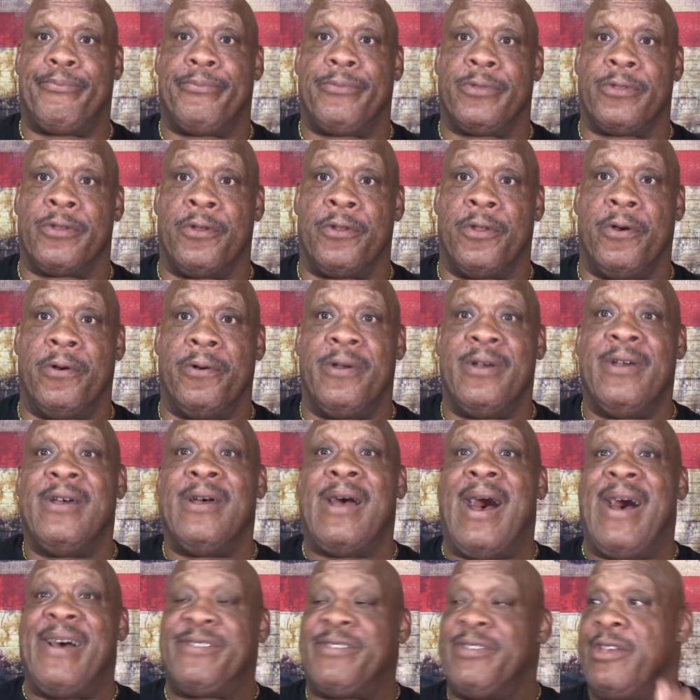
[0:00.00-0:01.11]
Yeah. You know,
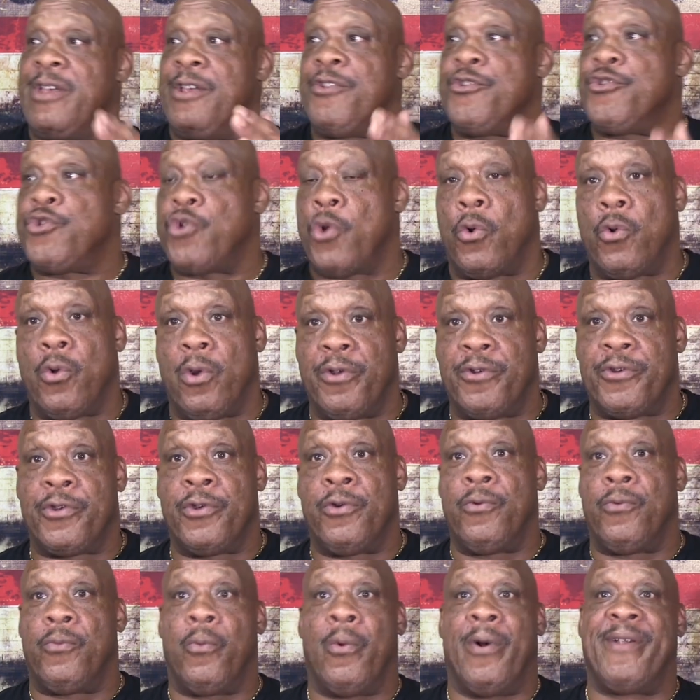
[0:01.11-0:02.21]
I seen Joe
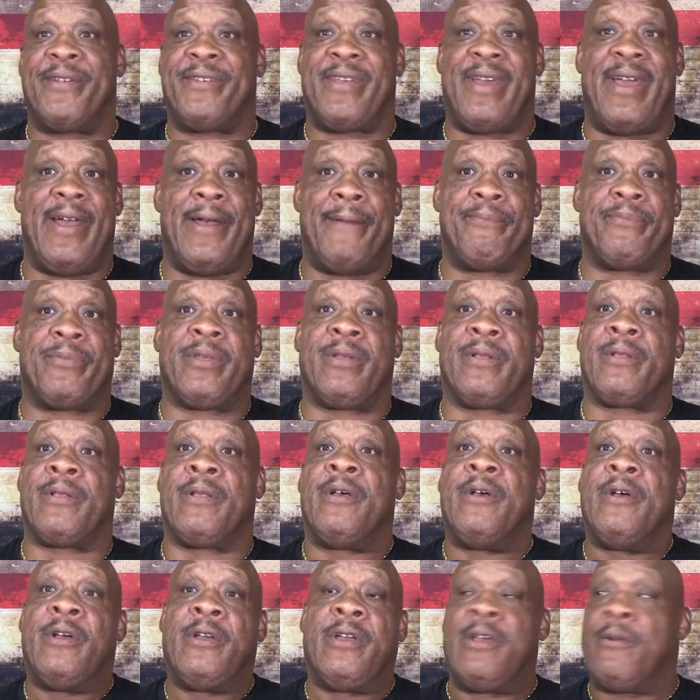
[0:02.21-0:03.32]
Leduc one time.
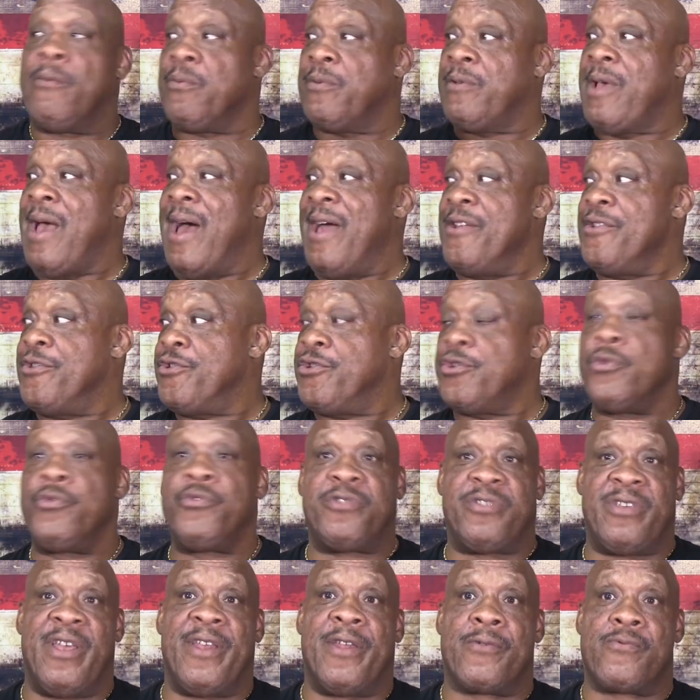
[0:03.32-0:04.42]
He got
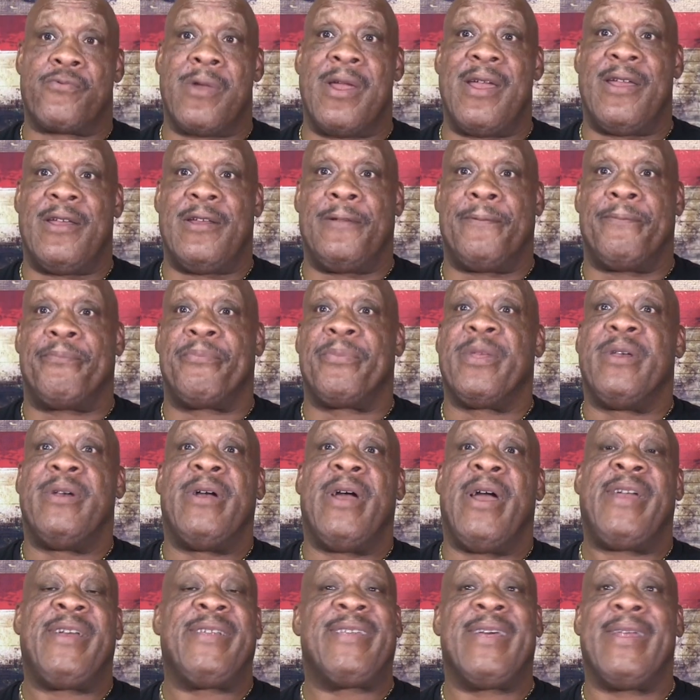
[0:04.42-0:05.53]
juice in the ring,
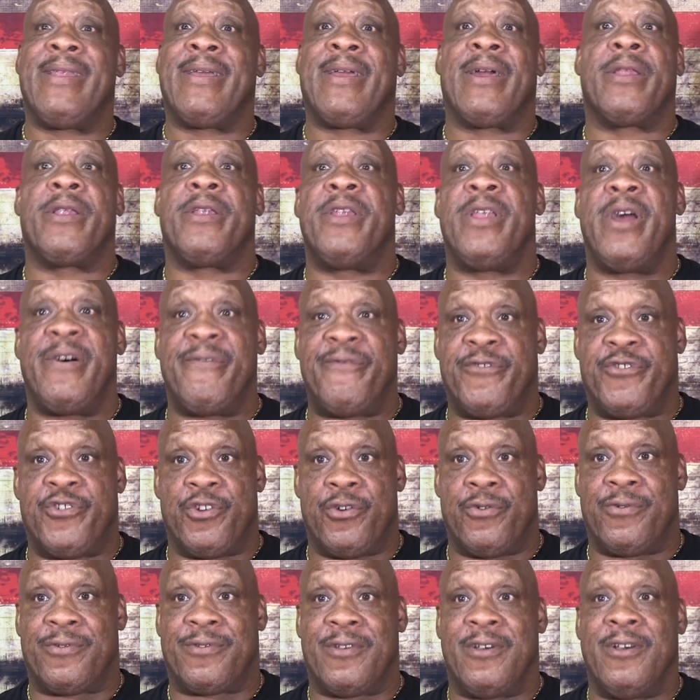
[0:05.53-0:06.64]
and he didn't get enough
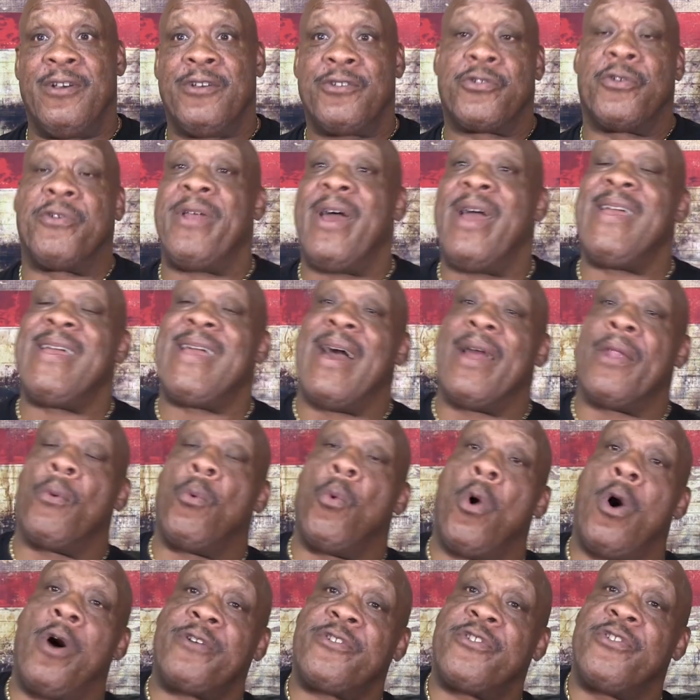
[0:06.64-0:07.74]
juice. So now he got to
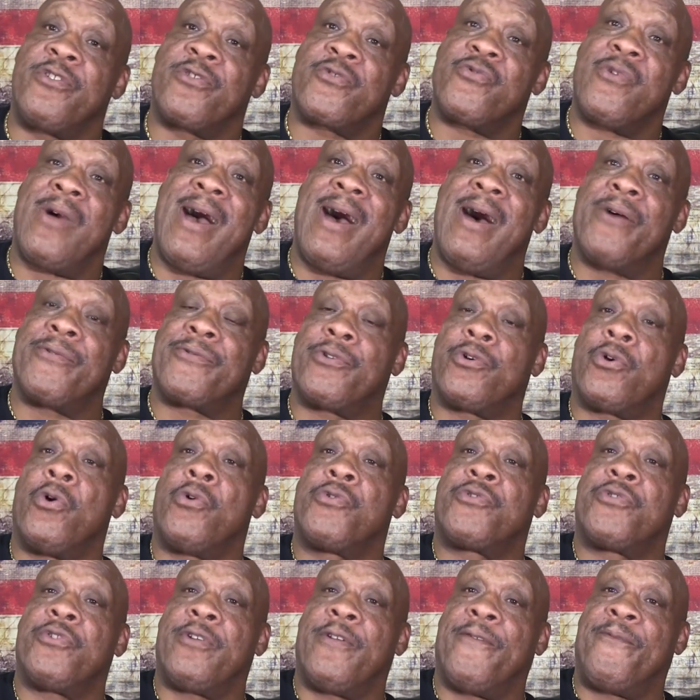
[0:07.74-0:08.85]
walk to the crowd to go
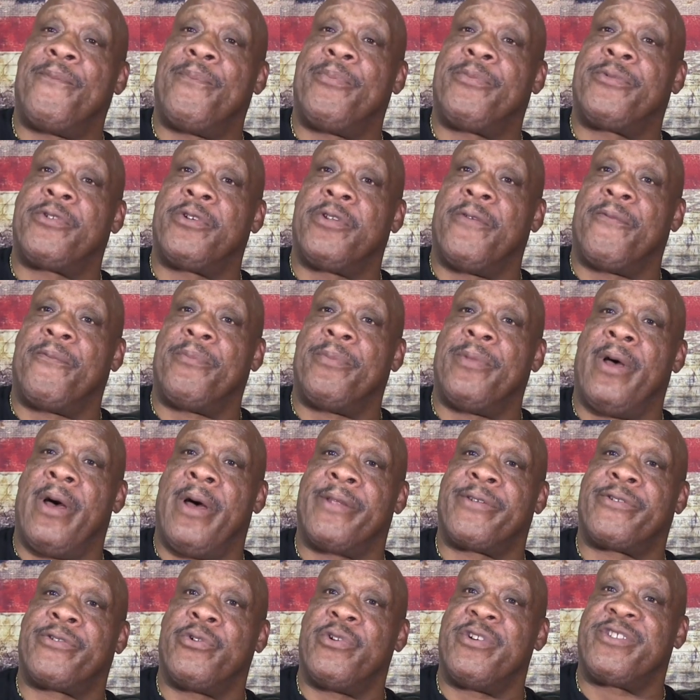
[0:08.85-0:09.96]

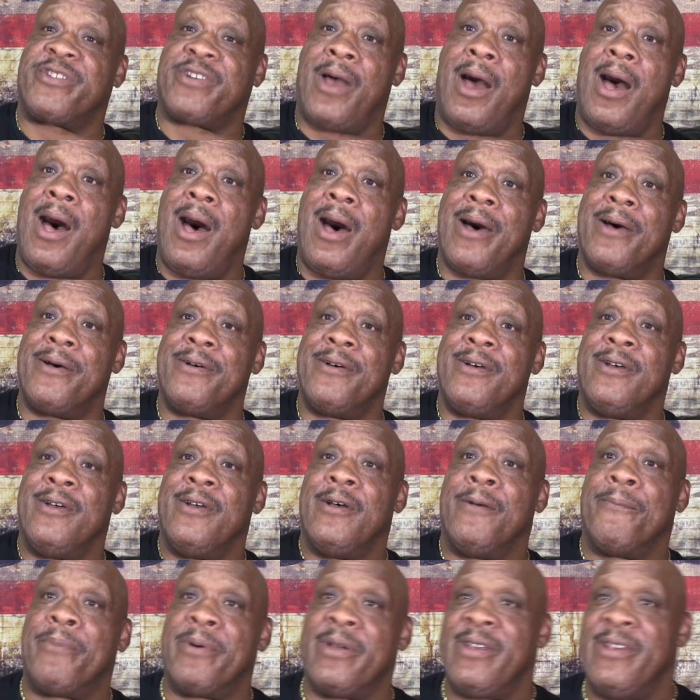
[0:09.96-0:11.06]
to his car.
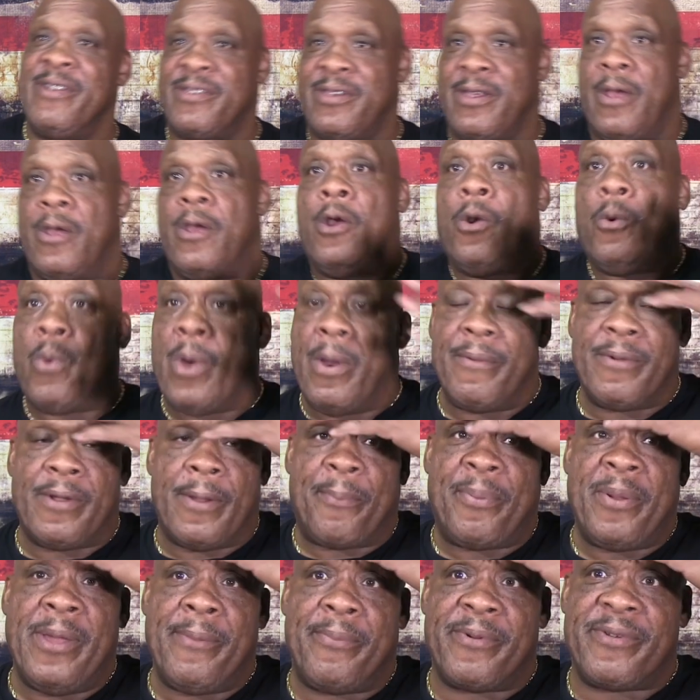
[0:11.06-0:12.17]
But he said, "Well, when the
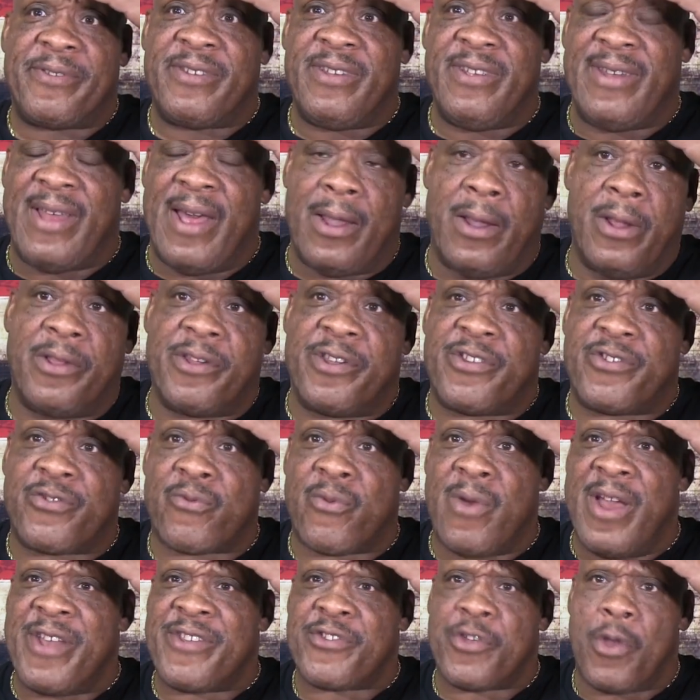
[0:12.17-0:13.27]
people see that little
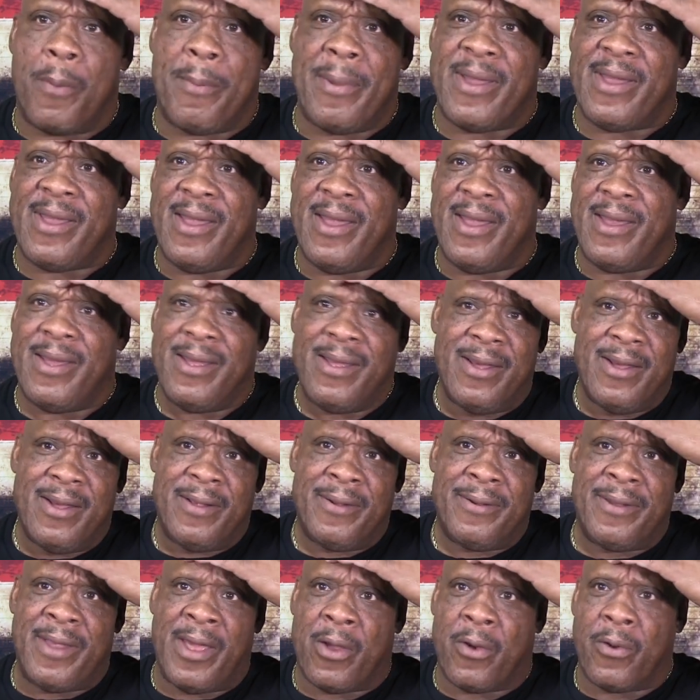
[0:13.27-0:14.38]
scratch on my head,
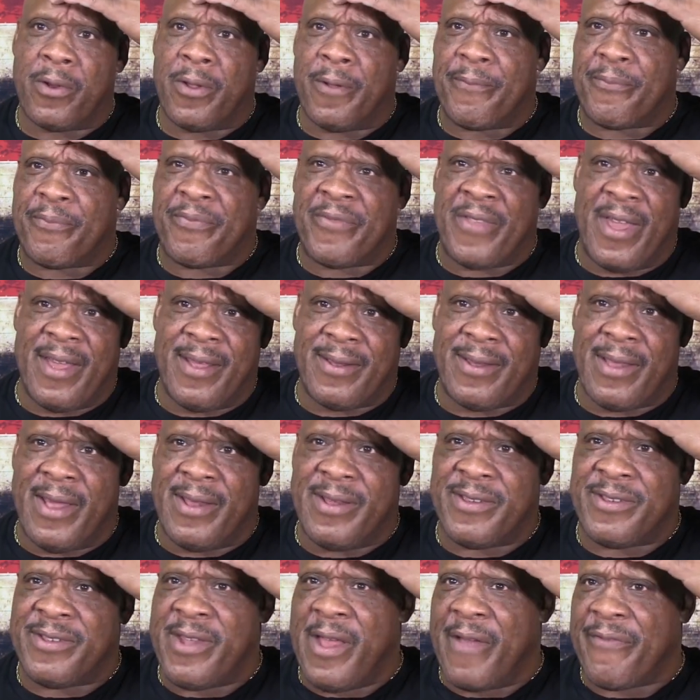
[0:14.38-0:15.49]
they're gonna think that
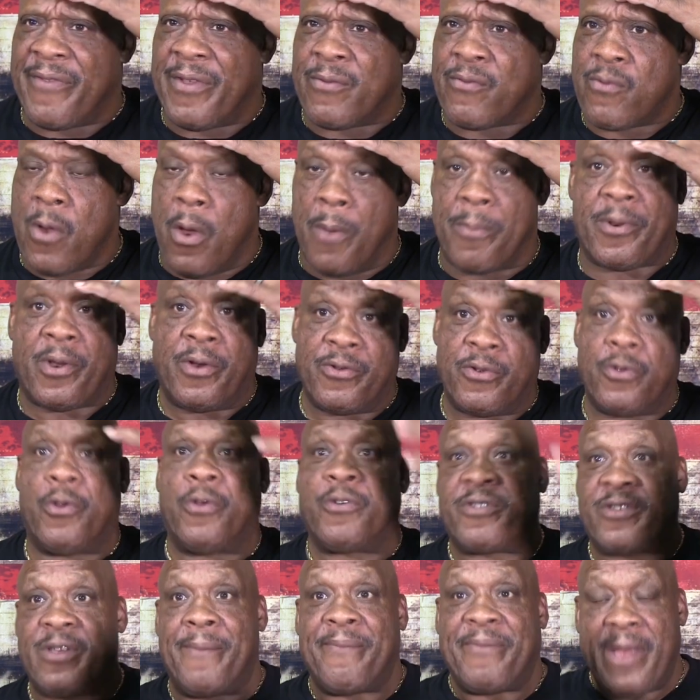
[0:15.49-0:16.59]
it's nothing wrong because you know
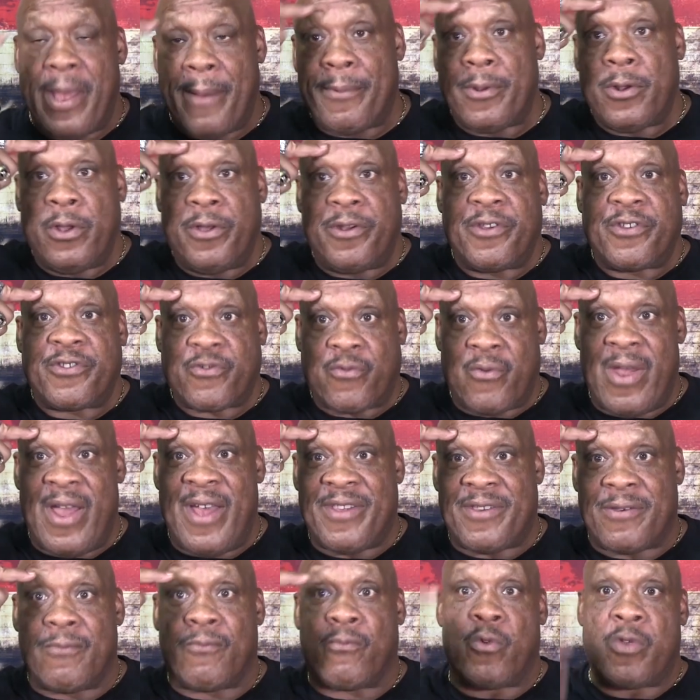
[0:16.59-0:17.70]
sometimes a little
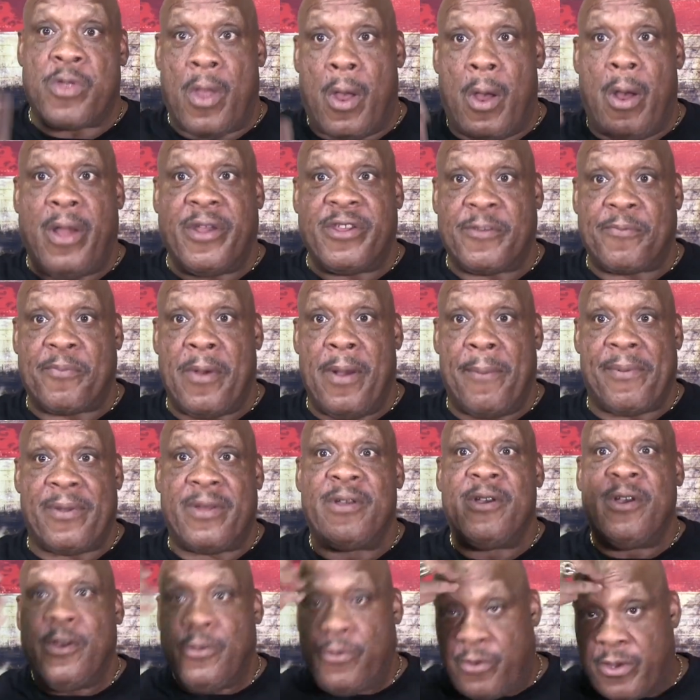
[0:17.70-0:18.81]
scratch when your heart is pumping,
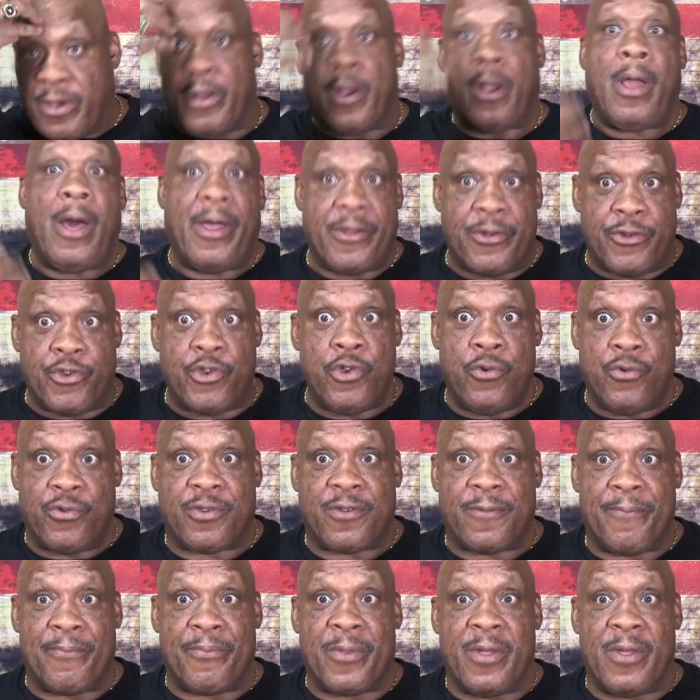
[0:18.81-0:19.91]
you get a lot of juice.